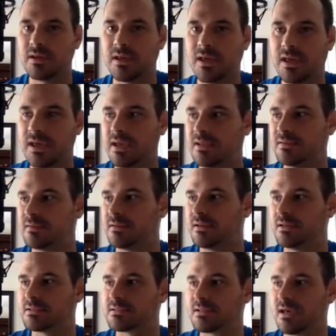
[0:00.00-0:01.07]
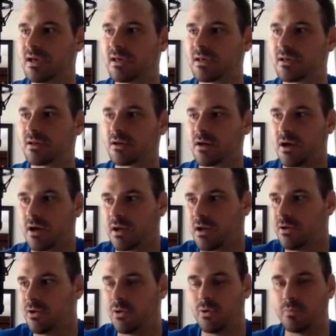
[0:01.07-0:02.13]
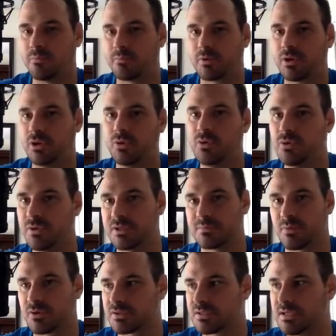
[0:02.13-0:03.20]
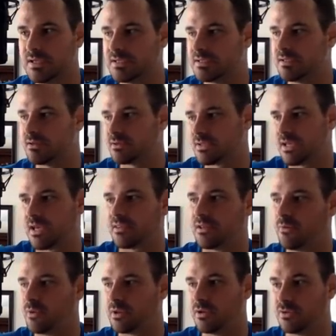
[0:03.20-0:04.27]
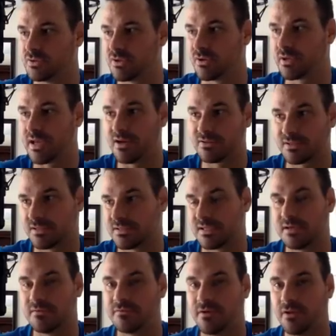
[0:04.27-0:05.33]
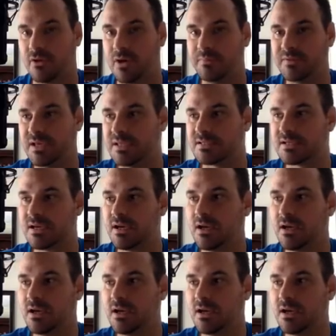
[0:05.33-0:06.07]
and it's like I got no clue who this person is and they're saying that we closed their accounts because they didn't follow updates,